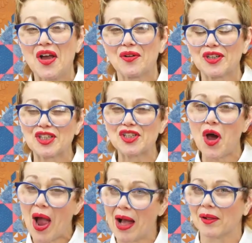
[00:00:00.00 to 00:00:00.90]
which is
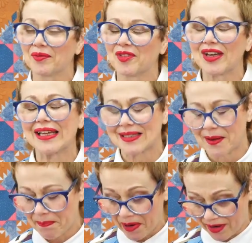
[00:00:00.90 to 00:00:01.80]
not helpful, is
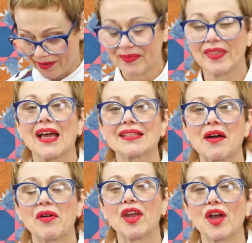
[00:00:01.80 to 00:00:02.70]
it? But that's
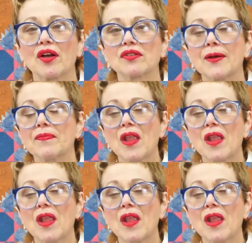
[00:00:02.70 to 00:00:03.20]
how it goes.